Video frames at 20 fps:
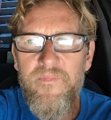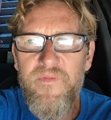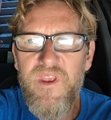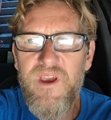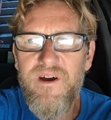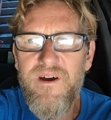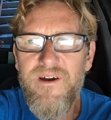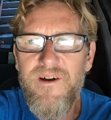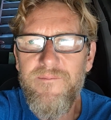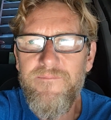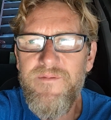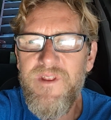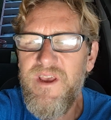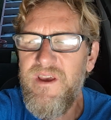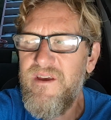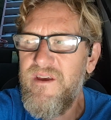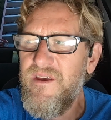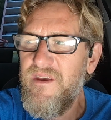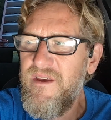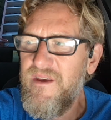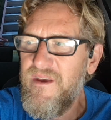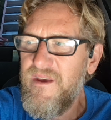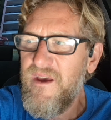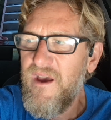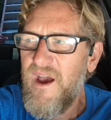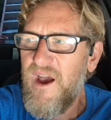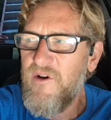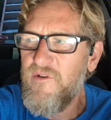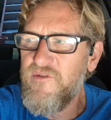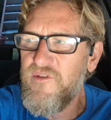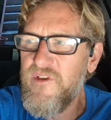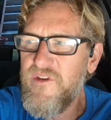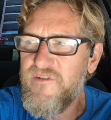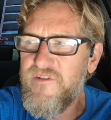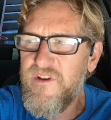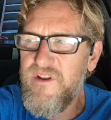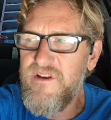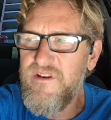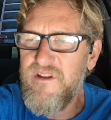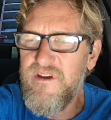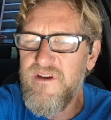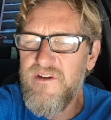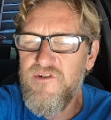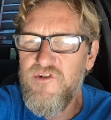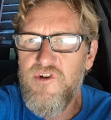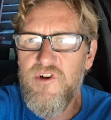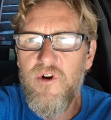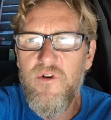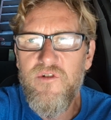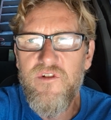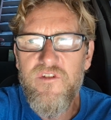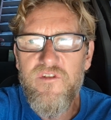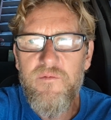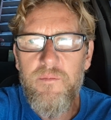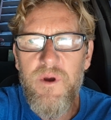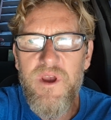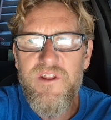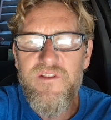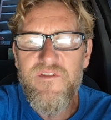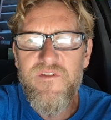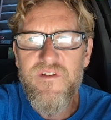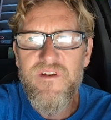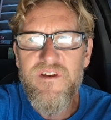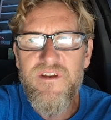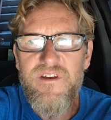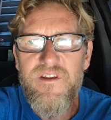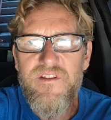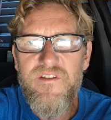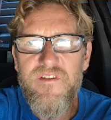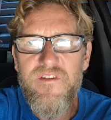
Um, I was listening to Joe Dispenza